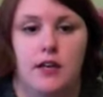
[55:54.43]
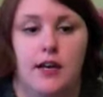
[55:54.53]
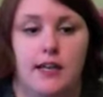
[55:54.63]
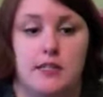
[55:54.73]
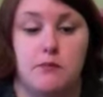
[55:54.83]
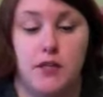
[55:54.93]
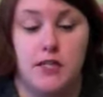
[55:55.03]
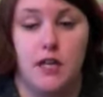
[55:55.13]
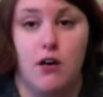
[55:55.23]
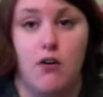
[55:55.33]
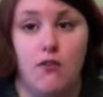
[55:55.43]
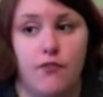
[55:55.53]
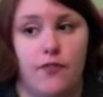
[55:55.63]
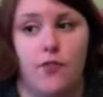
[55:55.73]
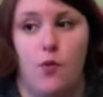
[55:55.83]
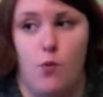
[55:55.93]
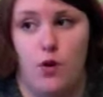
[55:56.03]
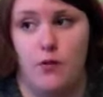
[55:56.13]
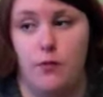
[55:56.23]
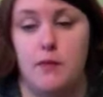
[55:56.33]
as myself
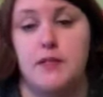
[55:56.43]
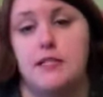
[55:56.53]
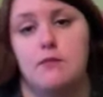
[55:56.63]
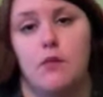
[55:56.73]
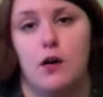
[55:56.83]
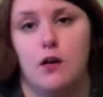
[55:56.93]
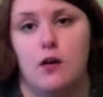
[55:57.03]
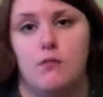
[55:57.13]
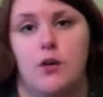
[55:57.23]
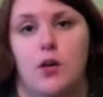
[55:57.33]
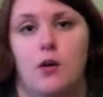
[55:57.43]
or Remy's mom,